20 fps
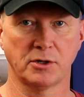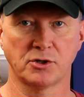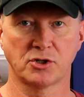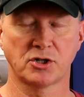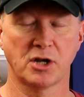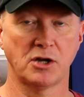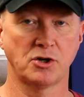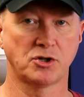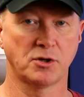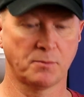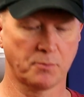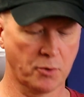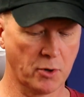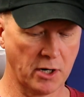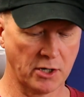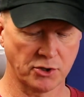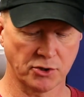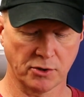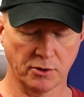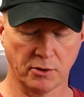and station
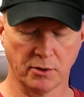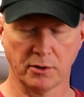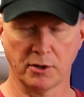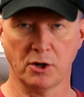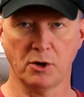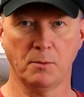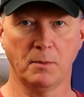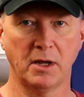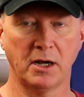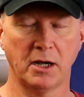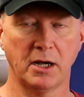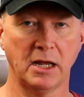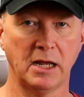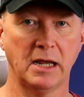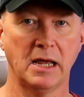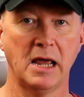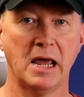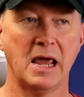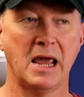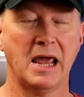pressure and
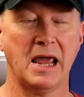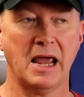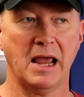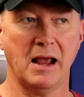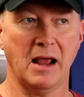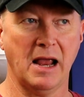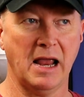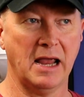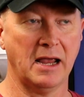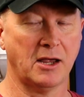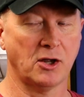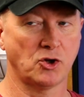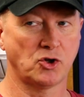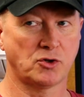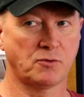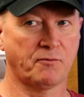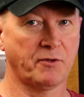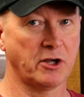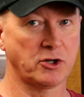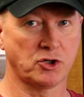humidity, it can
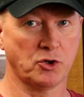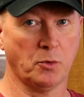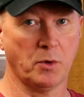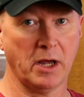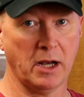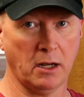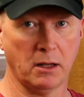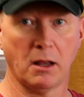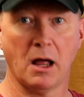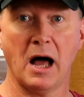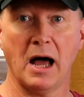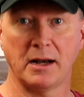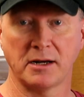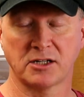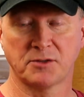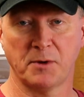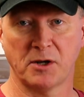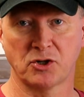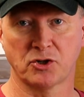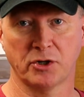fluctuate a lot,
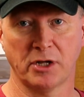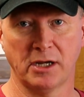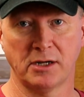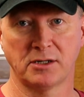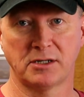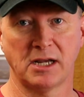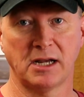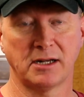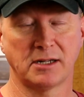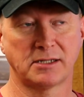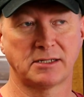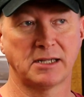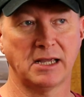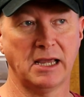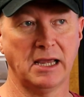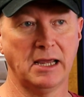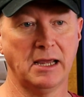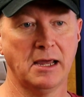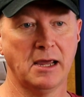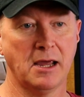especially in
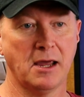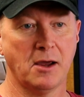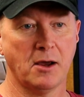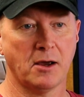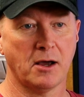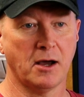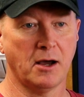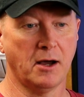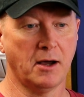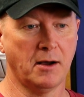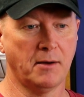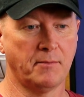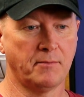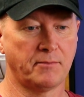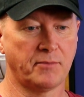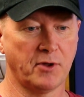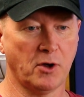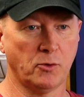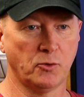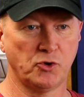Tennessee.
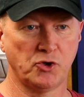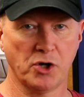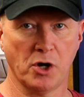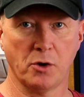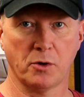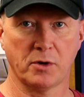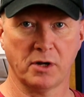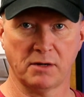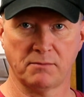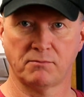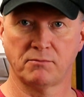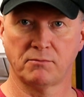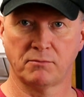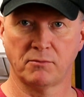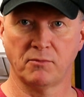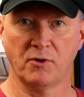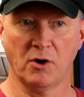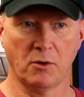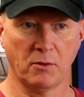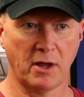The old joke at,
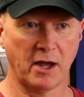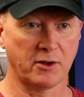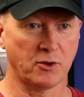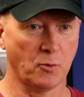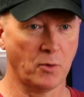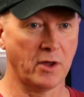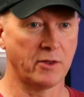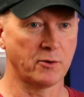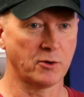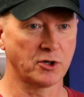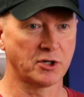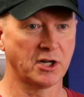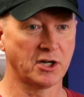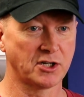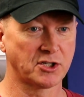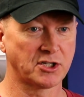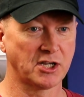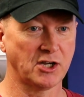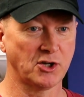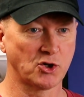if you don't like the weather in
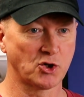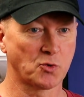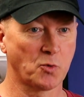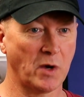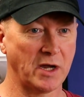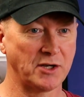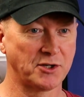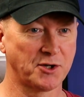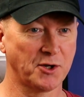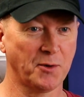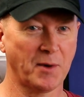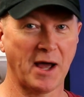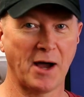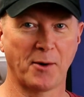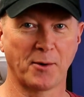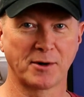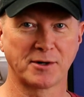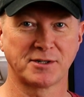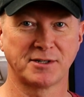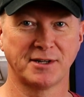Tennessee, just wait 2
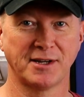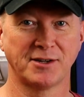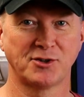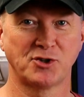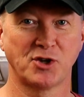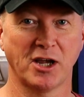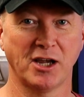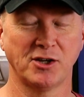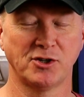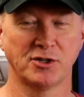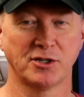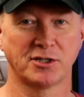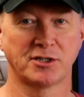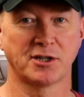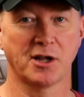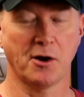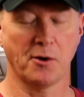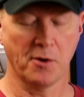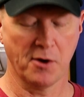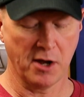hours and it changes.
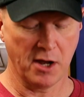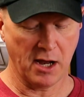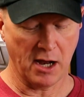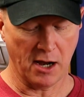So